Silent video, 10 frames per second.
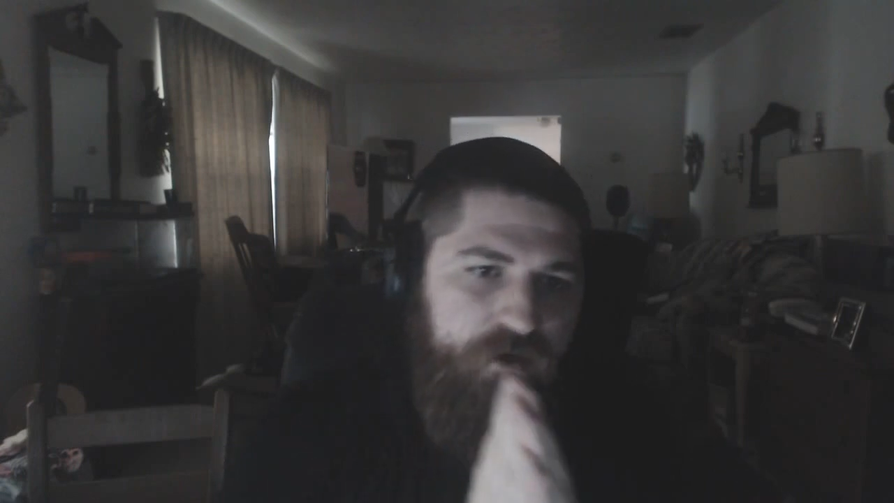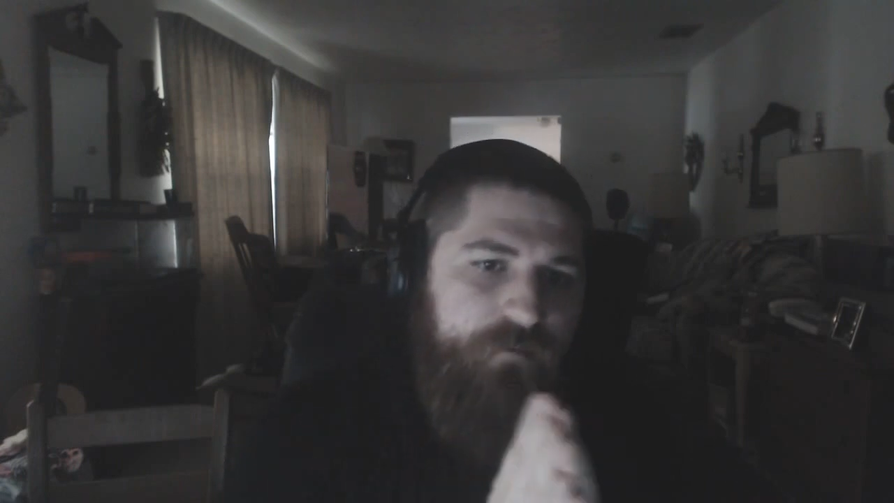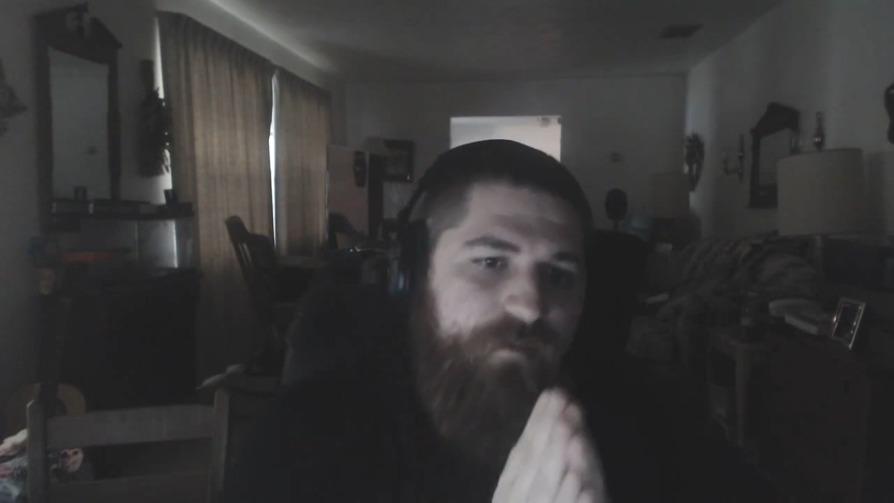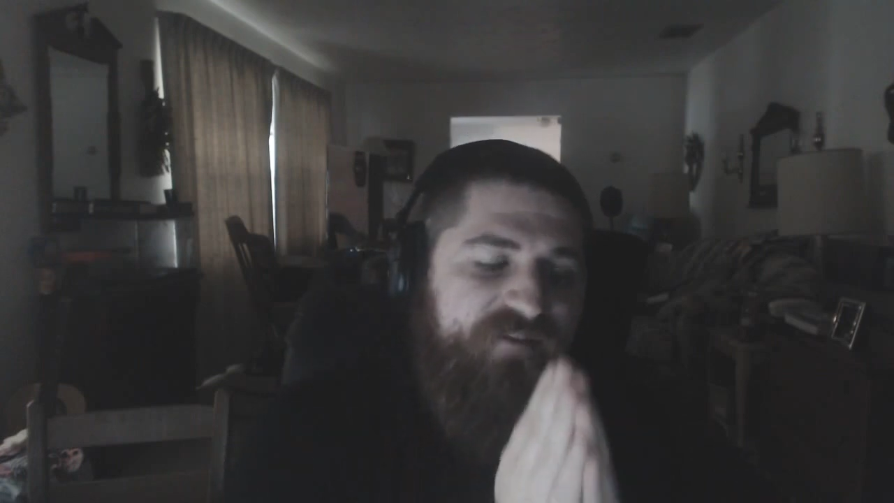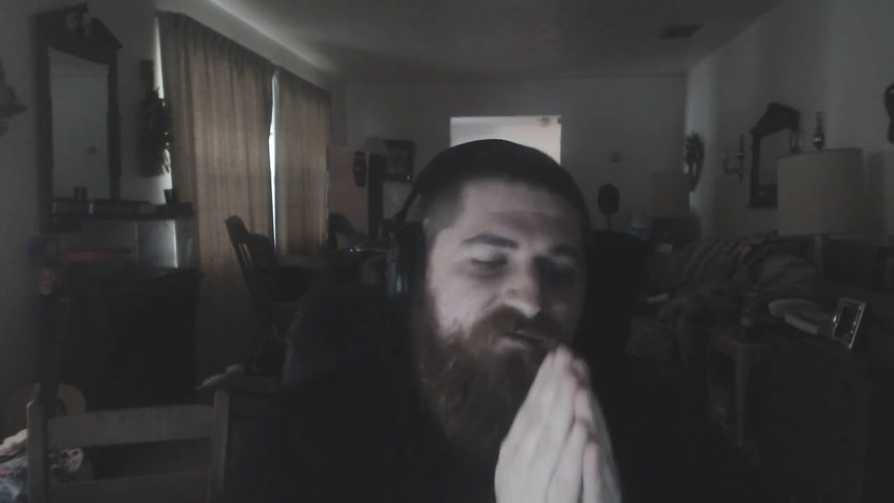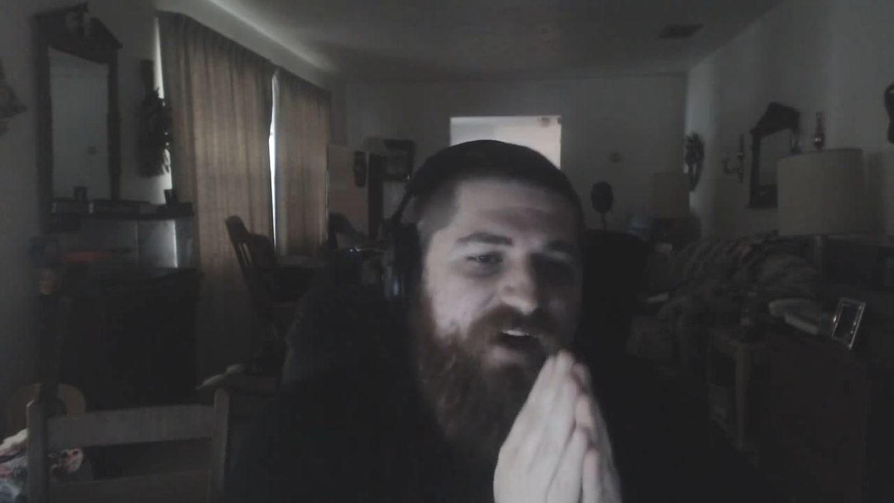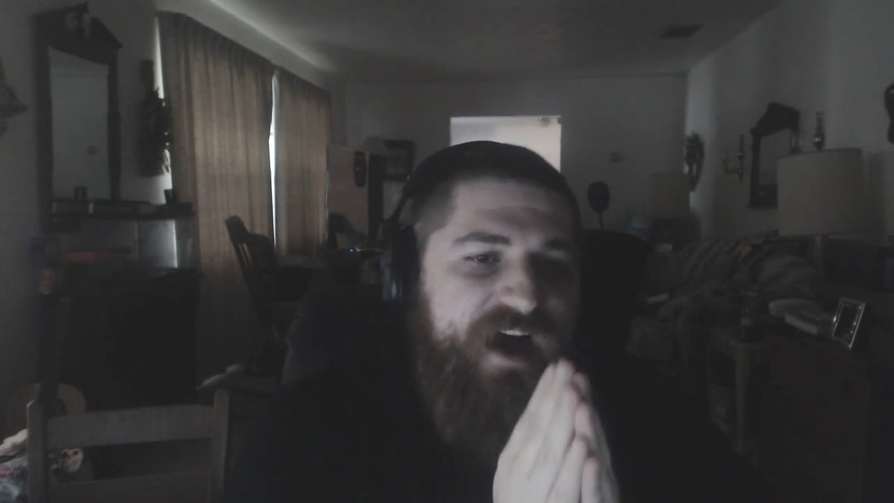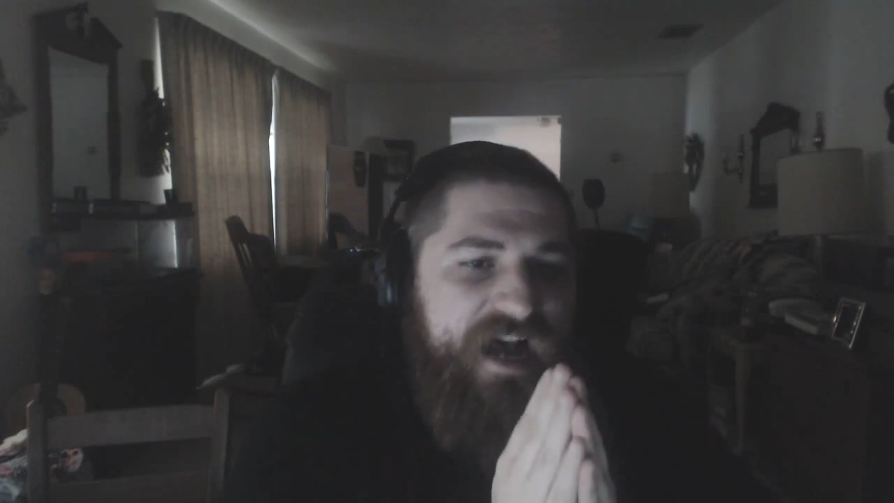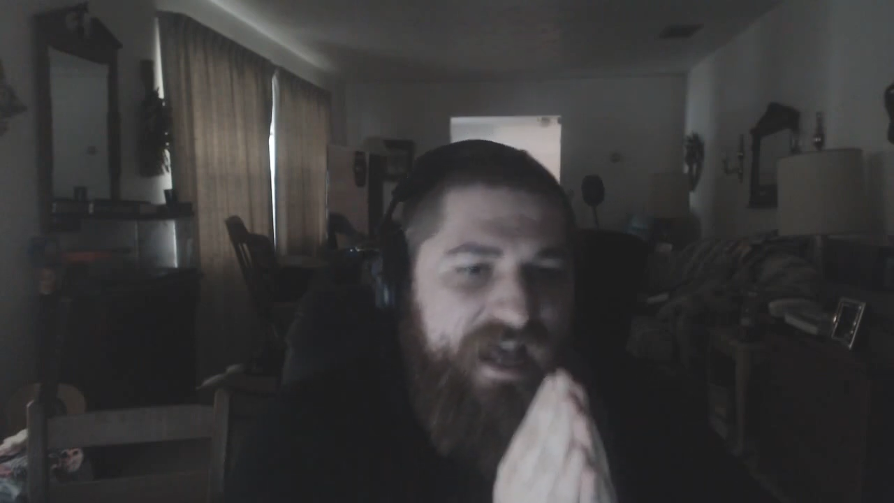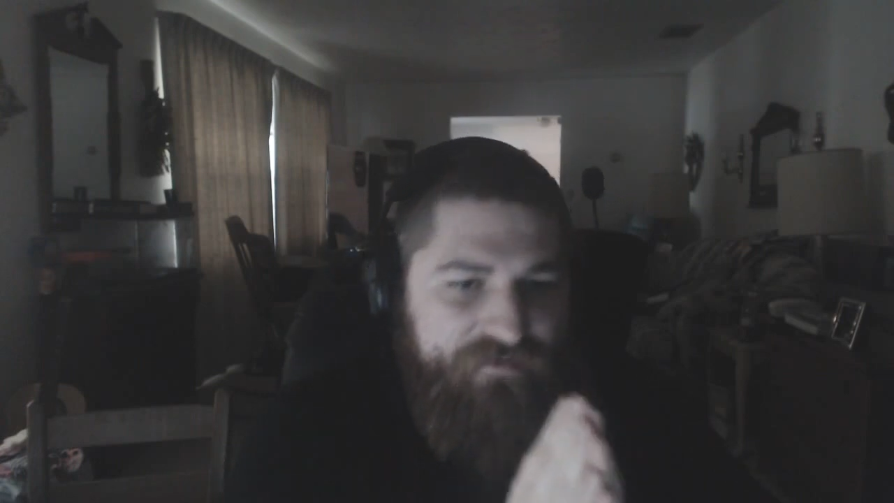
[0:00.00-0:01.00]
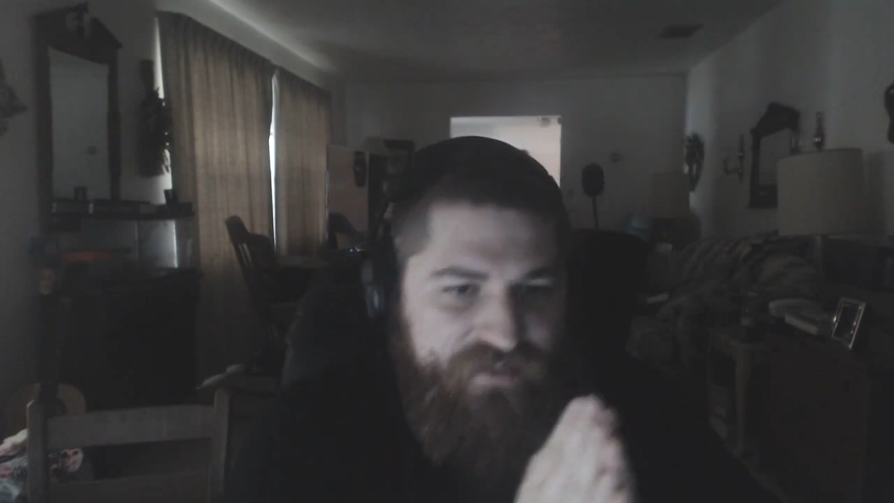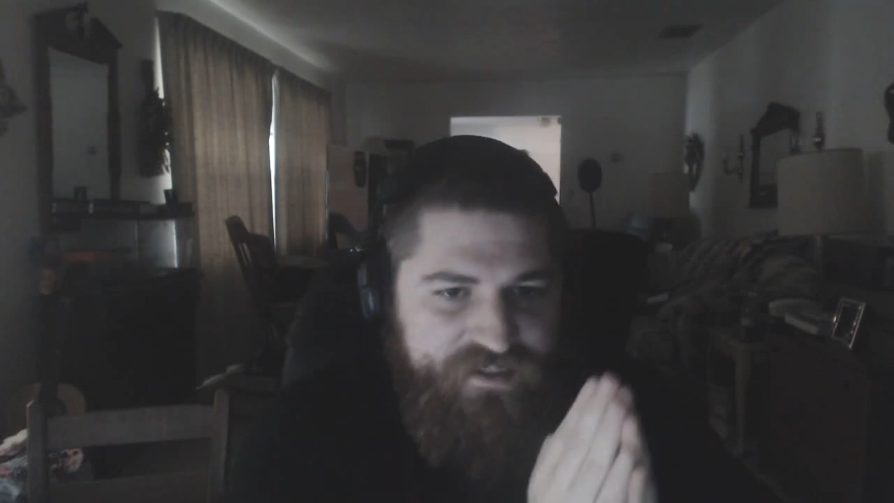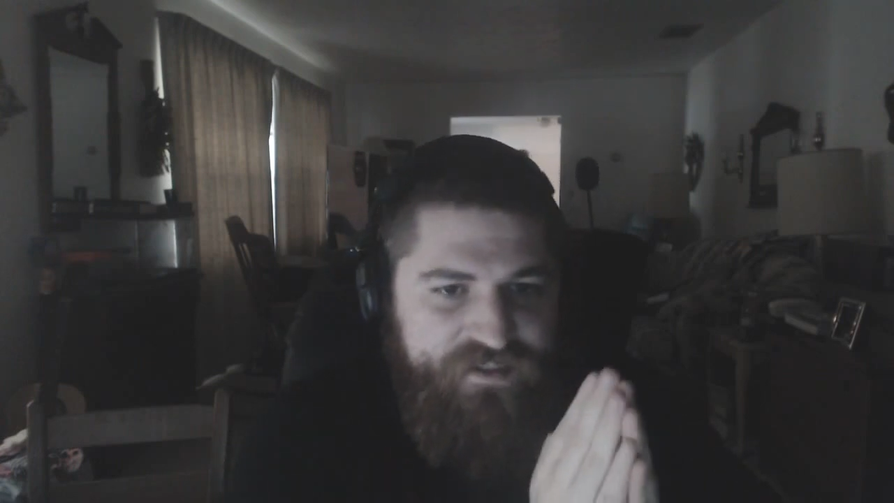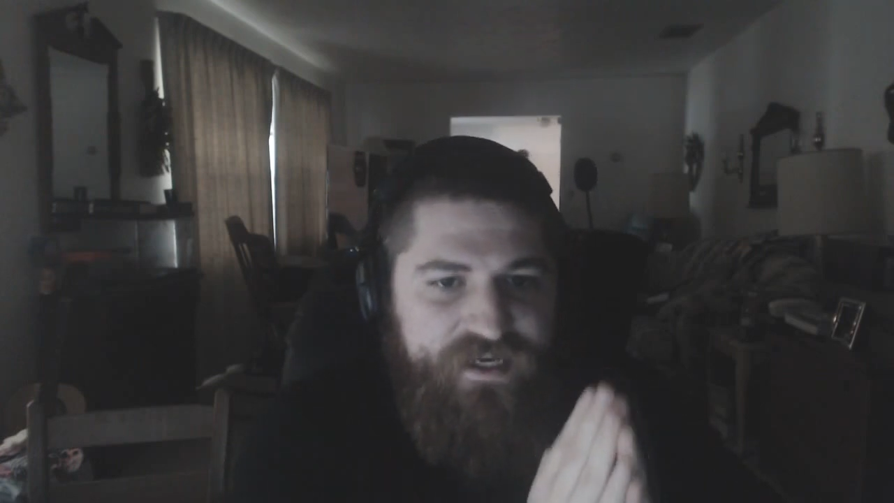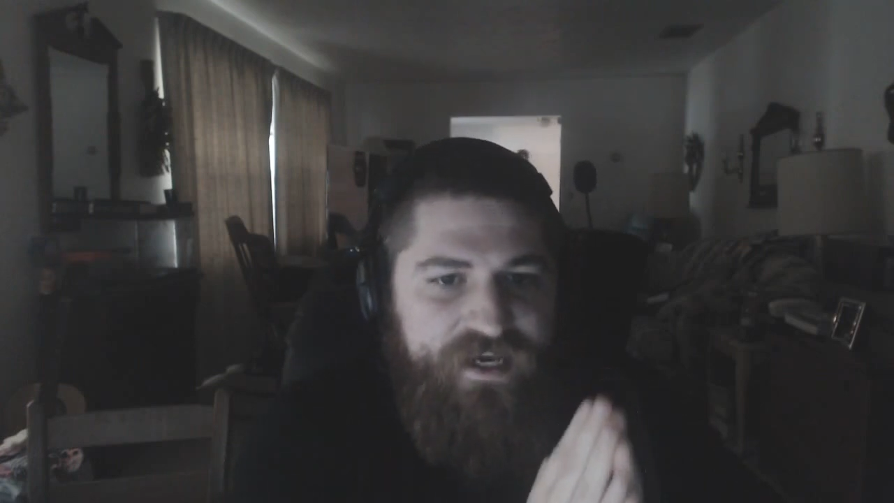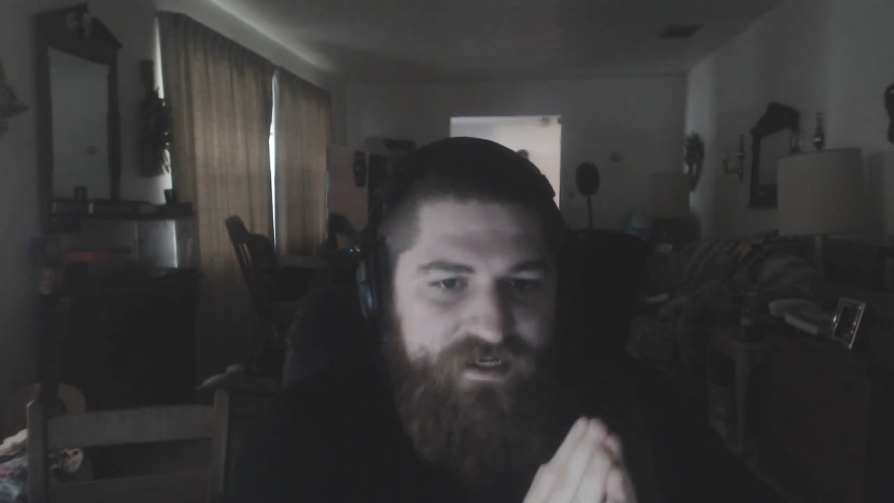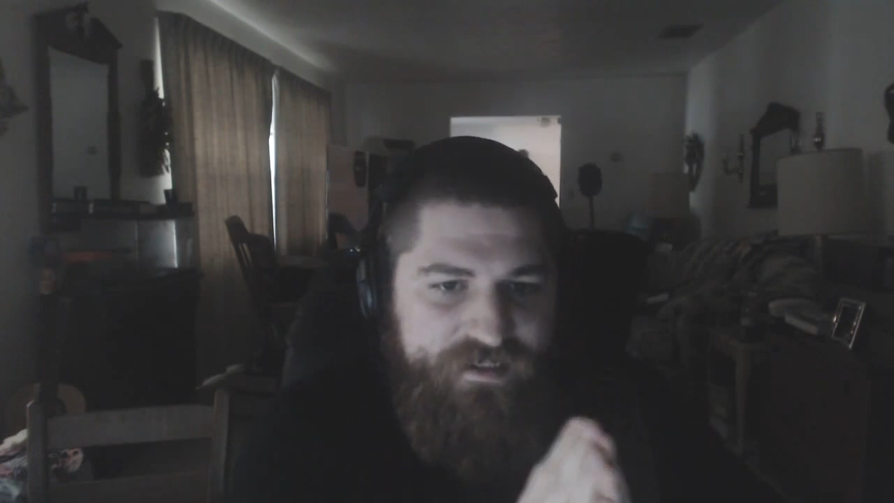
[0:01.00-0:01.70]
By 5 to 6,